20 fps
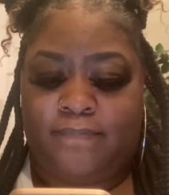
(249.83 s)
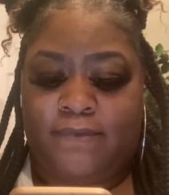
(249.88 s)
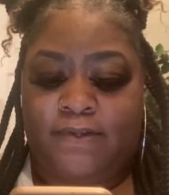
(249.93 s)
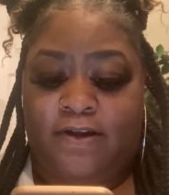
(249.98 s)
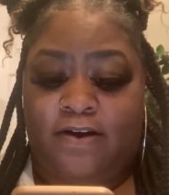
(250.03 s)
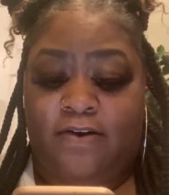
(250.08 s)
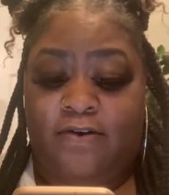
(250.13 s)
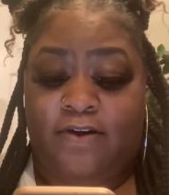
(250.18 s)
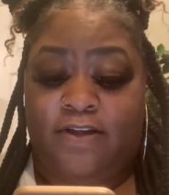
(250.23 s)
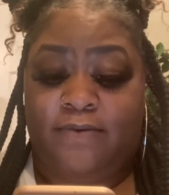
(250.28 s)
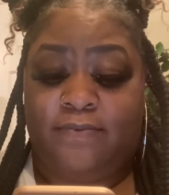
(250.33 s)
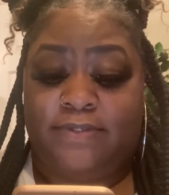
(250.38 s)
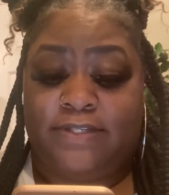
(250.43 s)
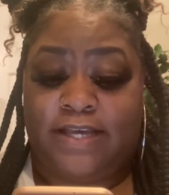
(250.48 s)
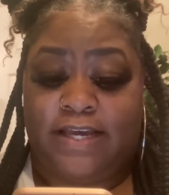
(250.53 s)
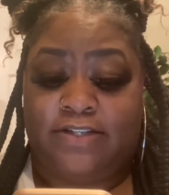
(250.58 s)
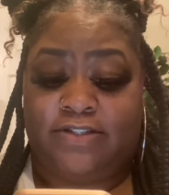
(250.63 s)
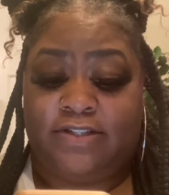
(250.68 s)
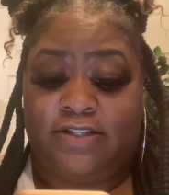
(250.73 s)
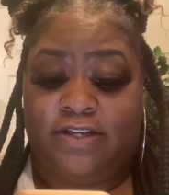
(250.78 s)
Oh, he was
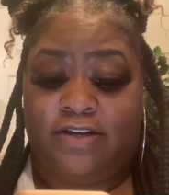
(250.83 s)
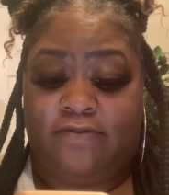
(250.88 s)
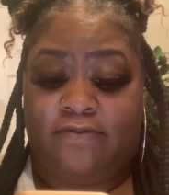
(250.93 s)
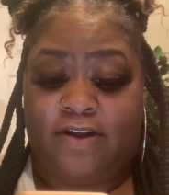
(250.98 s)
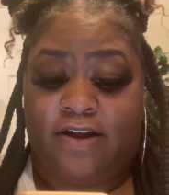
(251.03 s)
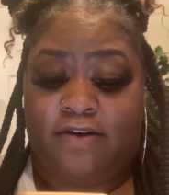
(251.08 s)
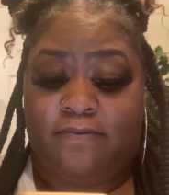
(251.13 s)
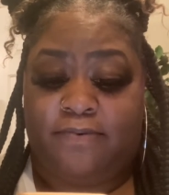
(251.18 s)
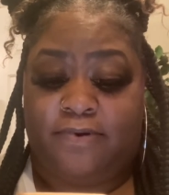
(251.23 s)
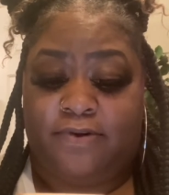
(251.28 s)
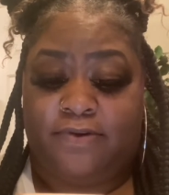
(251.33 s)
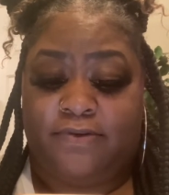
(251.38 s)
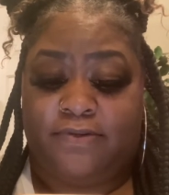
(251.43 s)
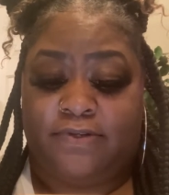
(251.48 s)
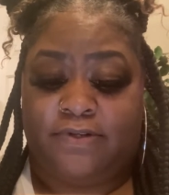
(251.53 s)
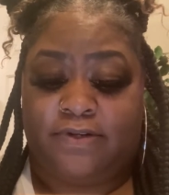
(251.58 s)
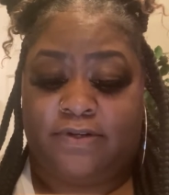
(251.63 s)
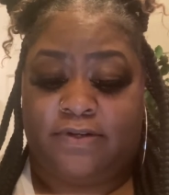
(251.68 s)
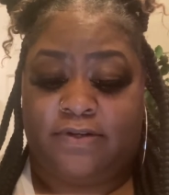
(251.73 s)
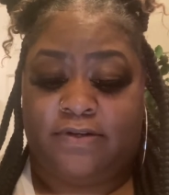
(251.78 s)
actually a record
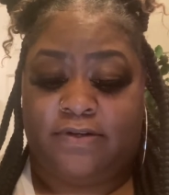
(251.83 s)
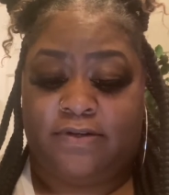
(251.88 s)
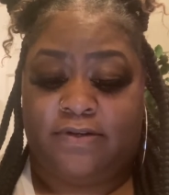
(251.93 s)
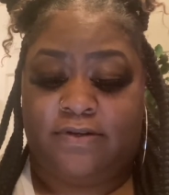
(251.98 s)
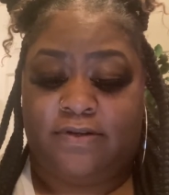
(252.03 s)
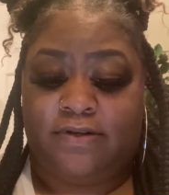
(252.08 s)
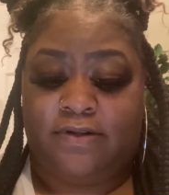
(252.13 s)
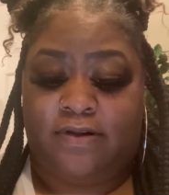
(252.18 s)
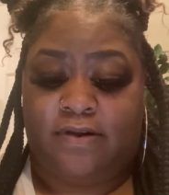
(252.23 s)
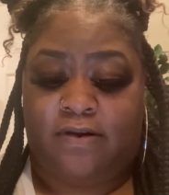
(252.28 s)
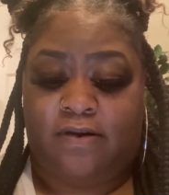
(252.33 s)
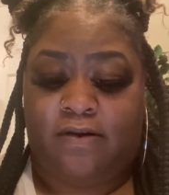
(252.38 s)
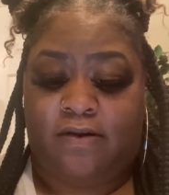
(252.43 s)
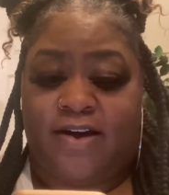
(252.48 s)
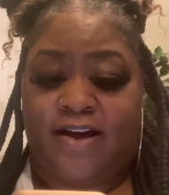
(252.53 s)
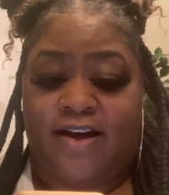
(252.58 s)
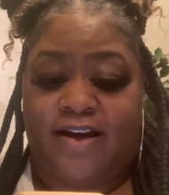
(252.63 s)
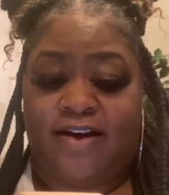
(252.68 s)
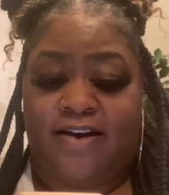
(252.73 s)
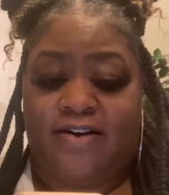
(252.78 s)
producer.
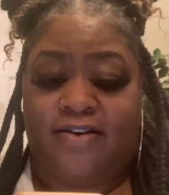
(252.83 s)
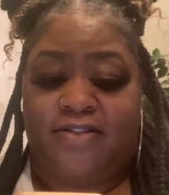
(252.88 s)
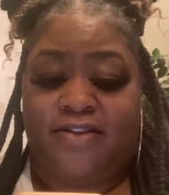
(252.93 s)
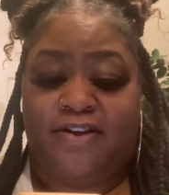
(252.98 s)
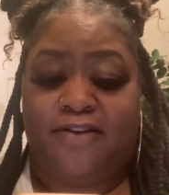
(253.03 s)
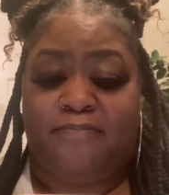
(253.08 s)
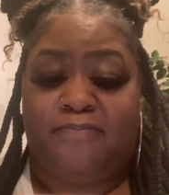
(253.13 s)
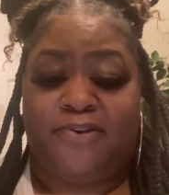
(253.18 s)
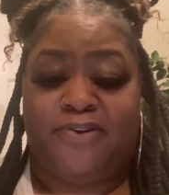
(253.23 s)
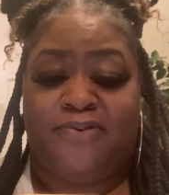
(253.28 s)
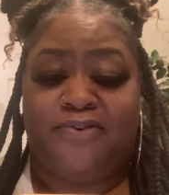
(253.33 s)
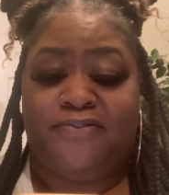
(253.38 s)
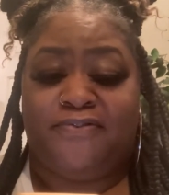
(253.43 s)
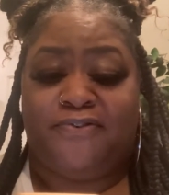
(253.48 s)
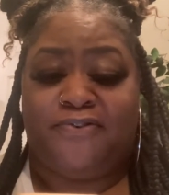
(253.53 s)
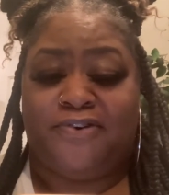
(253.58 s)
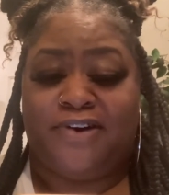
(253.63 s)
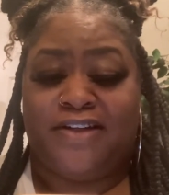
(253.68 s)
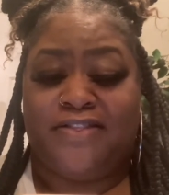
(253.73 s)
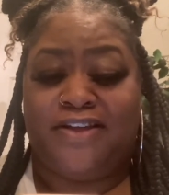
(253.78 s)
Wow, they're beautiful.
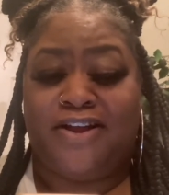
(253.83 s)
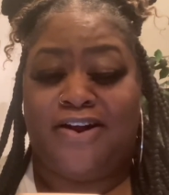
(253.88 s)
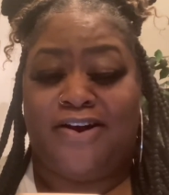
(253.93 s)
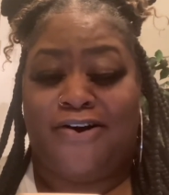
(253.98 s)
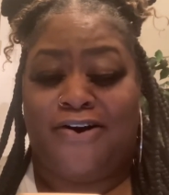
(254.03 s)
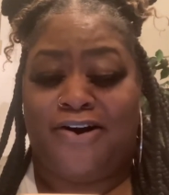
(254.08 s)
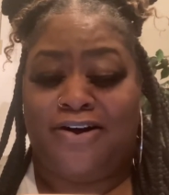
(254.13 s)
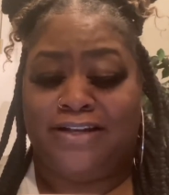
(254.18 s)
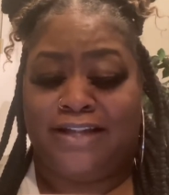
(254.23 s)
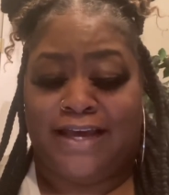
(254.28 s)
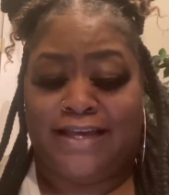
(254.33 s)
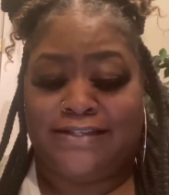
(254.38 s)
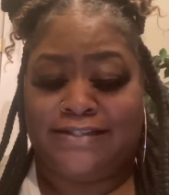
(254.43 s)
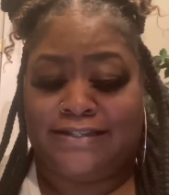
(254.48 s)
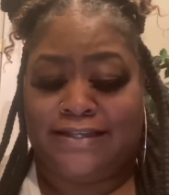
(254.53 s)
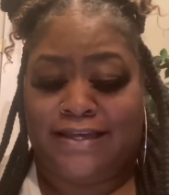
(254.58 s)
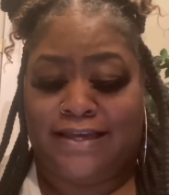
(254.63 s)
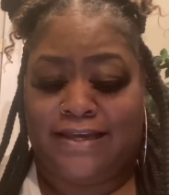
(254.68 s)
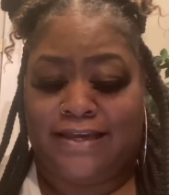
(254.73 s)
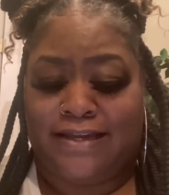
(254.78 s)
And they're all light
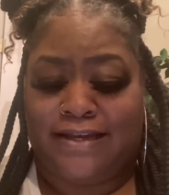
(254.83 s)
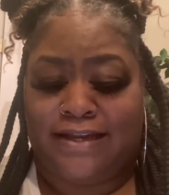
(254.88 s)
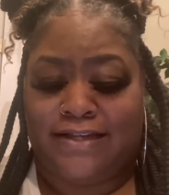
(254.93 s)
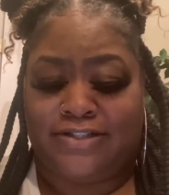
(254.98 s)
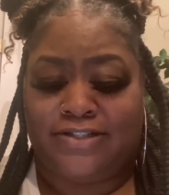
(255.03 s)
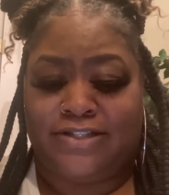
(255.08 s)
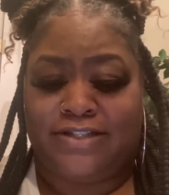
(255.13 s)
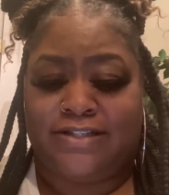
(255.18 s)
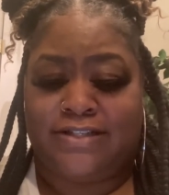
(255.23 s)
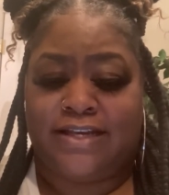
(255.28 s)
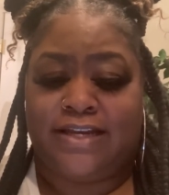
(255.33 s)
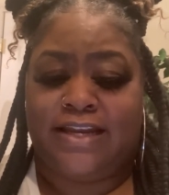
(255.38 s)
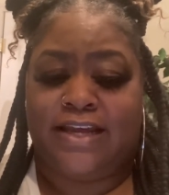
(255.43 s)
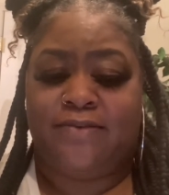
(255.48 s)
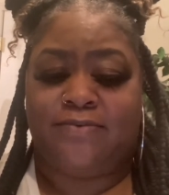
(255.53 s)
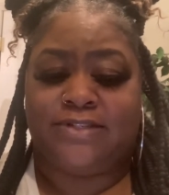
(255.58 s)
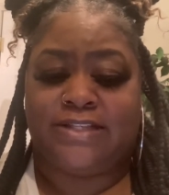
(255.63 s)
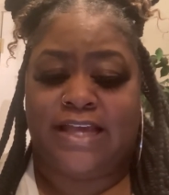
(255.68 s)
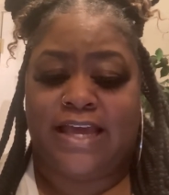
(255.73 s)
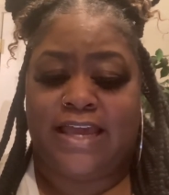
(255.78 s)
skinned. She said they was
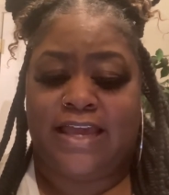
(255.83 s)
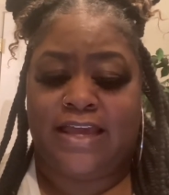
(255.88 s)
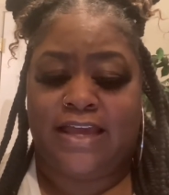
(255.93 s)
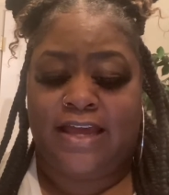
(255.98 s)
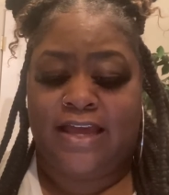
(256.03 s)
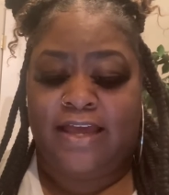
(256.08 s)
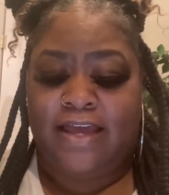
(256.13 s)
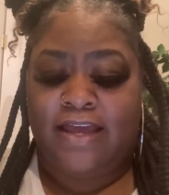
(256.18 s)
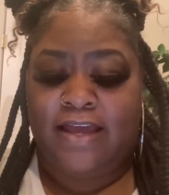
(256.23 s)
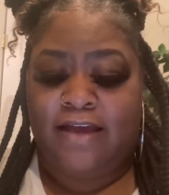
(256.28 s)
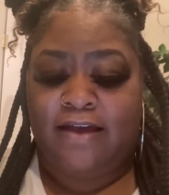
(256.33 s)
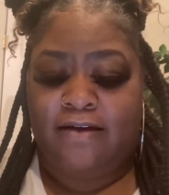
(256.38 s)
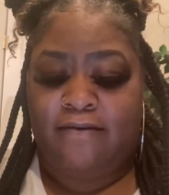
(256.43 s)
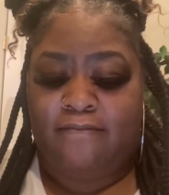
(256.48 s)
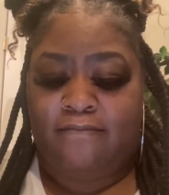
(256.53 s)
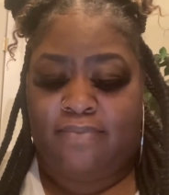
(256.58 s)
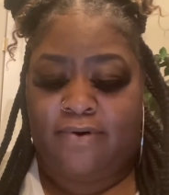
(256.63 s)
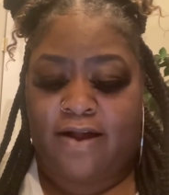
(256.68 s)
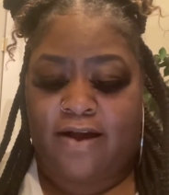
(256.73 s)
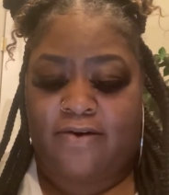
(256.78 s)
like
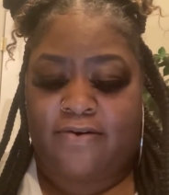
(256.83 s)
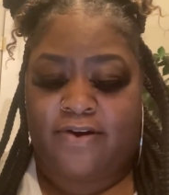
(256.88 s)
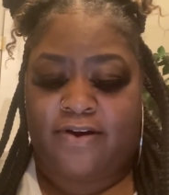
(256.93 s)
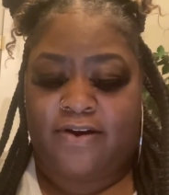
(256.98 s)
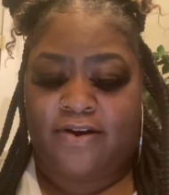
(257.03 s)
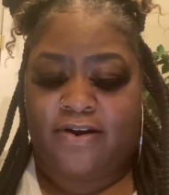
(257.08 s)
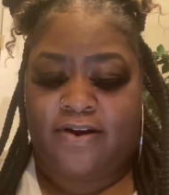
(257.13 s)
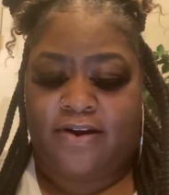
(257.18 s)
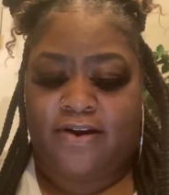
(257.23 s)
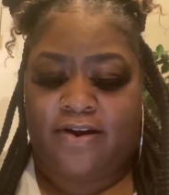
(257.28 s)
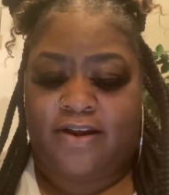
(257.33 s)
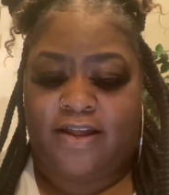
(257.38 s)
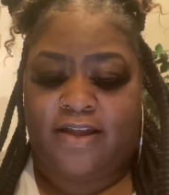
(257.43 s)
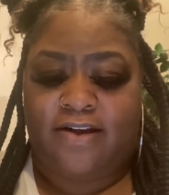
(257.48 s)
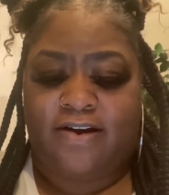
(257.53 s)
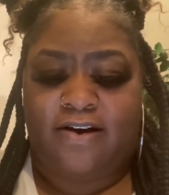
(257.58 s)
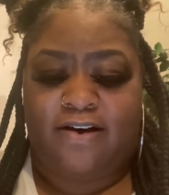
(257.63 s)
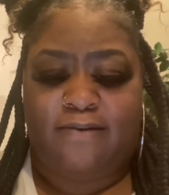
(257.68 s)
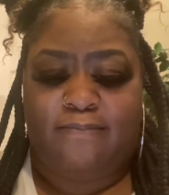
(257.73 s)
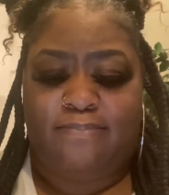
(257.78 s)
browner than her. They
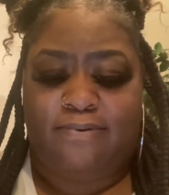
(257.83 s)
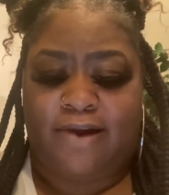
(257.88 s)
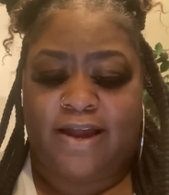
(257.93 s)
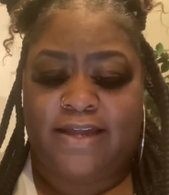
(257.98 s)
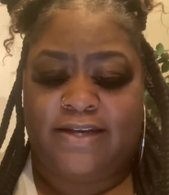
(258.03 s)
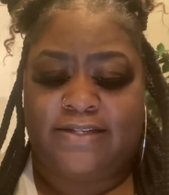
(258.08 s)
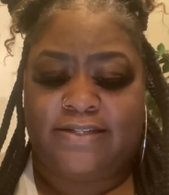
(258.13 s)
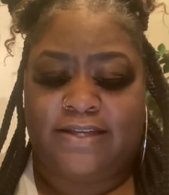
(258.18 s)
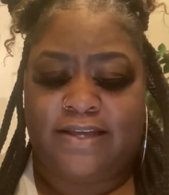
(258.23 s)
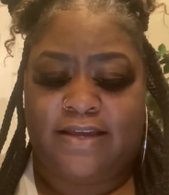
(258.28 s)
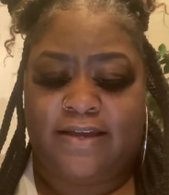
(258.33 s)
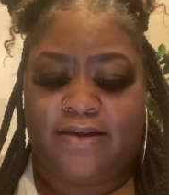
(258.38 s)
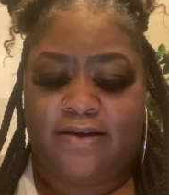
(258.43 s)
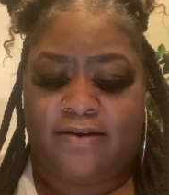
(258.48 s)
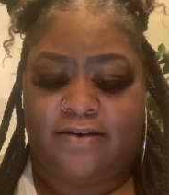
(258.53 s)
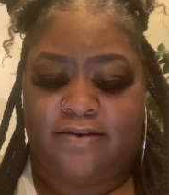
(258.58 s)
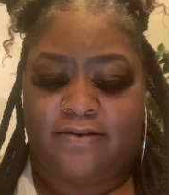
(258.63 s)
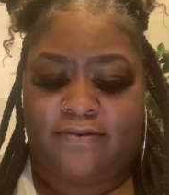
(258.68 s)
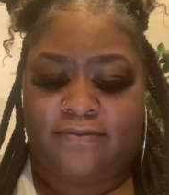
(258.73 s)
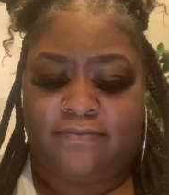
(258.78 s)
all bright as
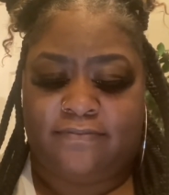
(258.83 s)
hell.